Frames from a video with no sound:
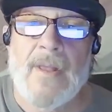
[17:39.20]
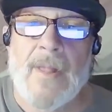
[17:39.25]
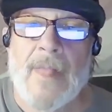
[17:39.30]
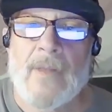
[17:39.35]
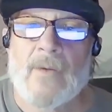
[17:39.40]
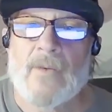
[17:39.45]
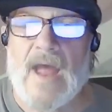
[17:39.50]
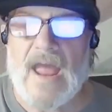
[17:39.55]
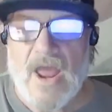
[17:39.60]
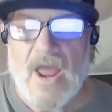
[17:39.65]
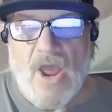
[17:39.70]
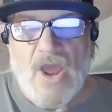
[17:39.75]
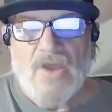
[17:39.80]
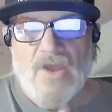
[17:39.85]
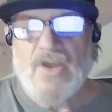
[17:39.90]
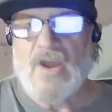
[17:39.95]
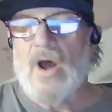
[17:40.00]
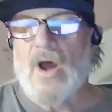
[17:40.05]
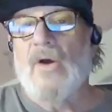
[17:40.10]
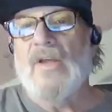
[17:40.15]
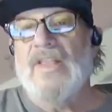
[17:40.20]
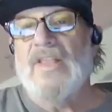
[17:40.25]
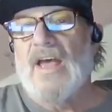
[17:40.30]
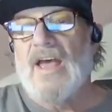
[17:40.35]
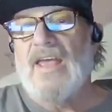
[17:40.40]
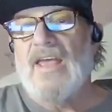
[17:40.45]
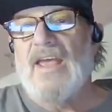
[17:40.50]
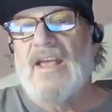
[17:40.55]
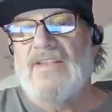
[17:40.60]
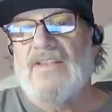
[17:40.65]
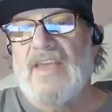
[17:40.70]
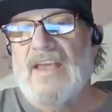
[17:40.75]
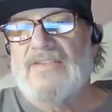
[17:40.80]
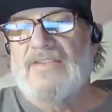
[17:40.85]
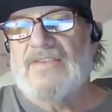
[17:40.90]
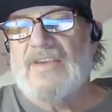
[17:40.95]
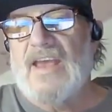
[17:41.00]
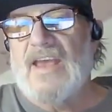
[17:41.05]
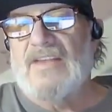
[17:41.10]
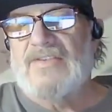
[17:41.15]
right you know it,
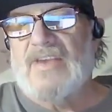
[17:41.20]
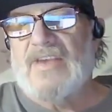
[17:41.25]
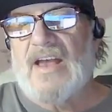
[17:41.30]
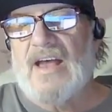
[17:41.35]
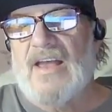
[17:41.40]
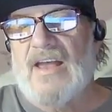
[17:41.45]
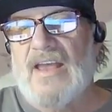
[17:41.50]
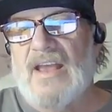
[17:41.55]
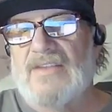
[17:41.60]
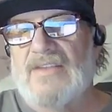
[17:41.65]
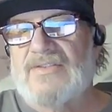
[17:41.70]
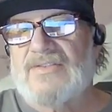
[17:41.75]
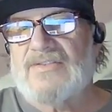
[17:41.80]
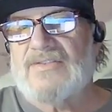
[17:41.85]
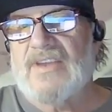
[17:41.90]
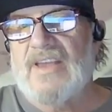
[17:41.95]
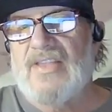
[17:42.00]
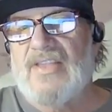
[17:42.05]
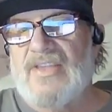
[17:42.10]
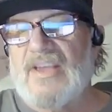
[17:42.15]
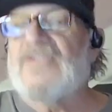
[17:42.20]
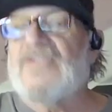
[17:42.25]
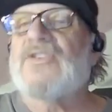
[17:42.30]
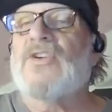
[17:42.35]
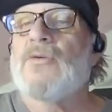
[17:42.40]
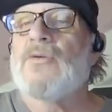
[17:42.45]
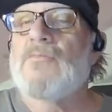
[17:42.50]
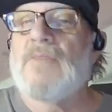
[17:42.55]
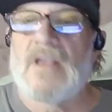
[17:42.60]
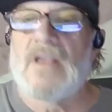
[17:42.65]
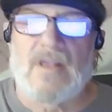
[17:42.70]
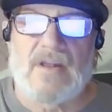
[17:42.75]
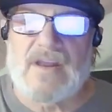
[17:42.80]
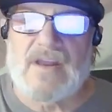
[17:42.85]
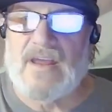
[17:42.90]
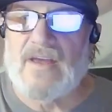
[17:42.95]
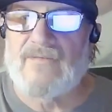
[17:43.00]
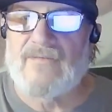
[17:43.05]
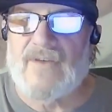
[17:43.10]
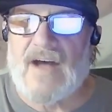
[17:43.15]
it's it's a it's this
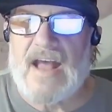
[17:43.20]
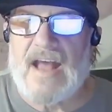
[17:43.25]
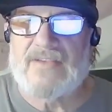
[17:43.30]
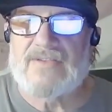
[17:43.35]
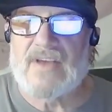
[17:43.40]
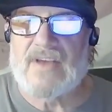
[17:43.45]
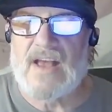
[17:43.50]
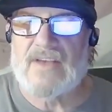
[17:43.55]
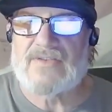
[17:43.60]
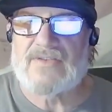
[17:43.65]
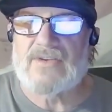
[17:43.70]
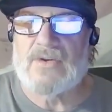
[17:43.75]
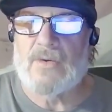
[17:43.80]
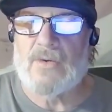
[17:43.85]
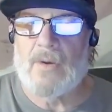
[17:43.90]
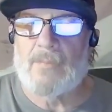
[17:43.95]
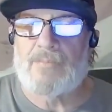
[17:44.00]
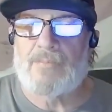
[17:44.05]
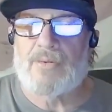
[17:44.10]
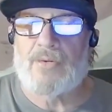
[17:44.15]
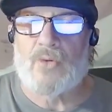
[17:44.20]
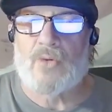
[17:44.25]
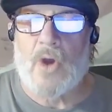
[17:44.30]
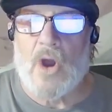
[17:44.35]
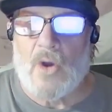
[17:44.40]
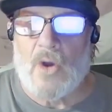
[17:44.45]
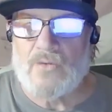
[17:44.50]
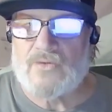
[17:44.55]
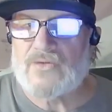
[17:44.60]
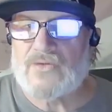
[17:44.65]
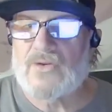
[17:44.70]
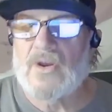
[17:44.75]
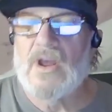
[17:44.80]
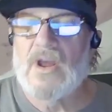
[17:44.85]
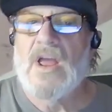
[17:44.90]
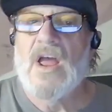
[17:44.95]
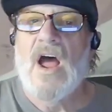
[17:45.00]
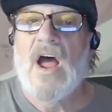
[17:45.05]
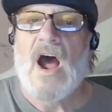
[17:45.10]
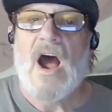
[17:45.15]
humility invites us to approach
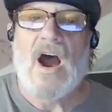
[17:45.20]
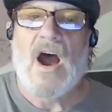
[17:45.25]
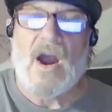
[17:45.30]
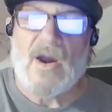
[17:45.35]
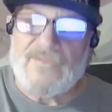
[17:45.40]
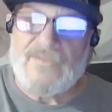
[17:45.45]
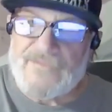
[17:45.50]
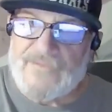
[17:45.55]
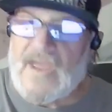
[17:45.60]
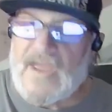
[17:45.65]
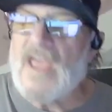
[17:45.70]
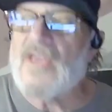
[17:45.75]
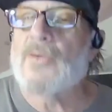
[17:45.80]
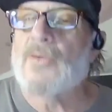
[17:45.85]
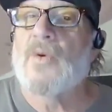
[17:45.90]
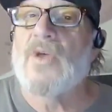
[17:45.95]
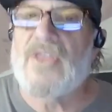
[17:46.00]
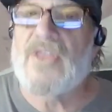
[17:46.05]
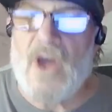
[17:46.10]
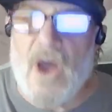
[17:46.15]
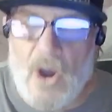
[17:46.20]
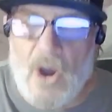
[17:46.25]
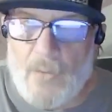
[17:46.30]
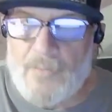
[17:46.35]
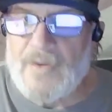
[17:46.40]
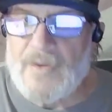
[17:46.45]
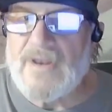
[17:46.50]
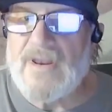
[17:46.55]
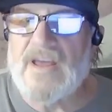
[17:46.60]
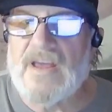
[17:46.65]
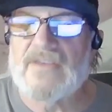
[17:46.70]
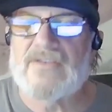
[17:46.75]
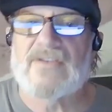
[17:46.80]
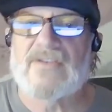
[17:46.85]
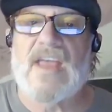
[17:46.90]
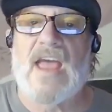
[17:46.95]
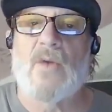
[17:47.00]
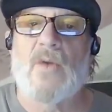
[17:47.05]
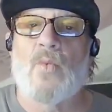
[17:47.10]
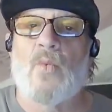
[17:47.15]
our faith with
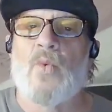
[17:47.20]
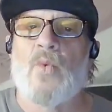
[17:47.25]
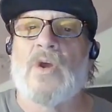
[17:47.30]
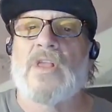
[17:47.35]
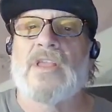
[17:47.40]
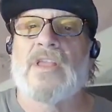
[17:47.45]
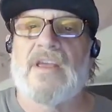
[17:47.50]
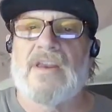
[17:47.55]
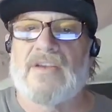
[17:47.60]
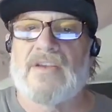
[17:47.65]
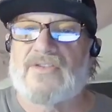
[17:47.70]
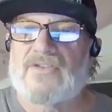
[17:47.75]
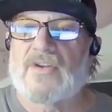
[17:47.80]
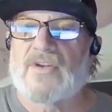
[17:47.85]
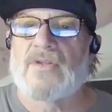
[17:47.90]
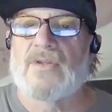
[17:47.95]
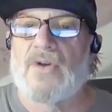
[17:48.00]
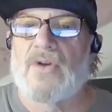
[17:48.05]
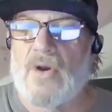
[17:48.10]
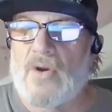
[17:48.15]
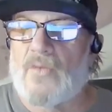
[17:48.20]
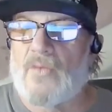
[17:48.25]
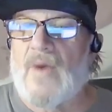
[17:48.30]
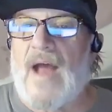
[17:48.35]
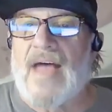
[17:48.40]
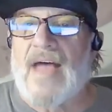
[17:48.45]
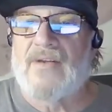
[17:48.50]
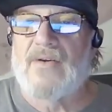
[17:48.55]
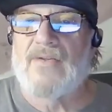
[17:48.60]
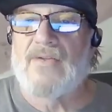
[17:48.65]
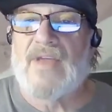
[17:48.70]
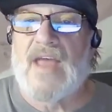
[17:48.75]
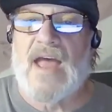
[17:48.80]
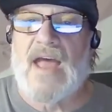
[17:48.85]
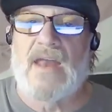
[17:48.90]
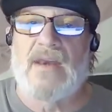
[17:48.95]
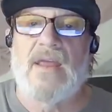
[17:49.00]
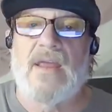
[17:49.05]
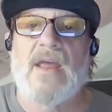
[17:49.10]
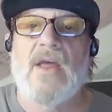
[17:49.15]
openness and willingness to learn rather
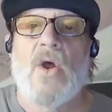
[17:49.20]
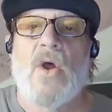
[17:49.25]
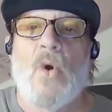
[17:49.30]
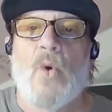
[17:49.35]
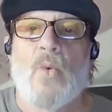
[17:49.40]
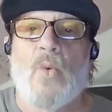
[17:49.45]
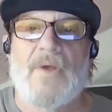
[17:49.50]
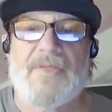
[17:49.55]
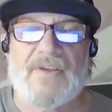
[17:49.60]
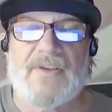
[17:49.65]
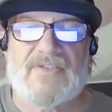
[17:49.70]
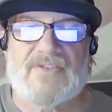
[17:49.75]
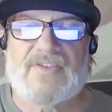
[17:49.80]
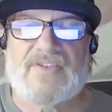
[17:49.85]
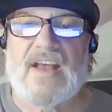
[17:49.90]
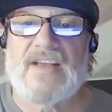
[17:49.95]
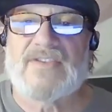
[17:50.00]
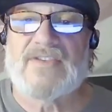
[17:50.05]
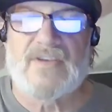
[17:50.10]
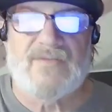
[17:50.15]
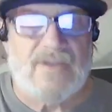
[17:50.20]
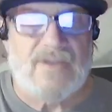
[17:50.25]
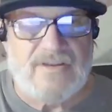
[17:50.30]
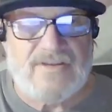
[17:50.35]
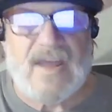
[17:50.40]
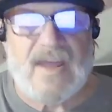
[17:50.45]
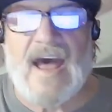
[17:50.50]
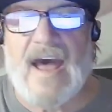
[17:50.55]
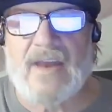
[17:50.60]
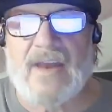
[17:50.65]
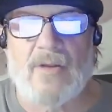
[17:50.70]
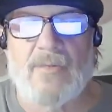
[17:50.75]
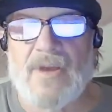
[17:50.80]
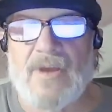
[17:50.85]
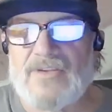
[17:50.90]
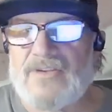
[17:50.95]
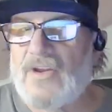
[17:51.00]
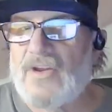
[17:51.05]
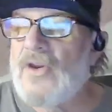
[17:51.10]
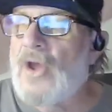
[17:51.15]
than with a sense of
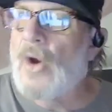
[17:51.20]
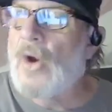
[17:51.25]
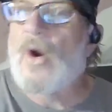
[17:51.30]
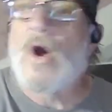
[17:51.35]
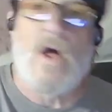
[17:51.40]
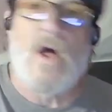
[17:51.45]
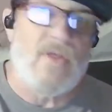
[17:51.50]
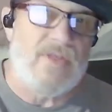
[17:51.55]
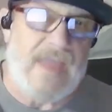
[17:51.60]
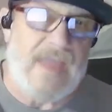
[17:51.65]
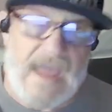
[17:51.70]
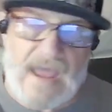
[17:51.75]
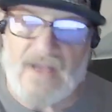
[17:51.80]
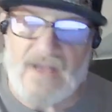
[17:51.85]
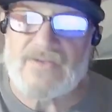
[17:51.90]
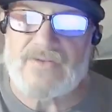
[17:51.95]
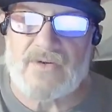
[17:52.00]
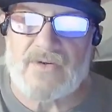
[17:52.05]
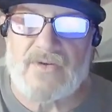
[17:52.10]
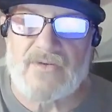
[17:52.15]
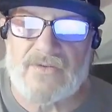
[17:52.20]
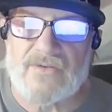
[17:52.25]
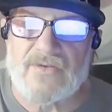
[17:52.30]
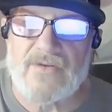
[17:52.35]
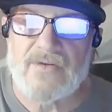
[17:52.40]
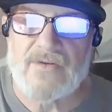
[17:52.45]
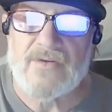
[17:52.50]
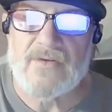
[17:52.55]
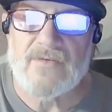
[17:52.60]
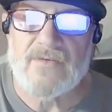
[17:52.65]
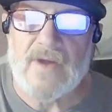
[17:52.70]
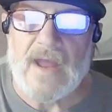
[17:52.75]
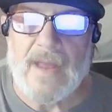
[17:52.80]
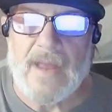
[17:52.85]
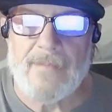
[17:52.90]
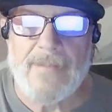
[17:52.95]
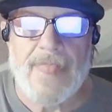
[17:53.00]
entitlement to know all the answers right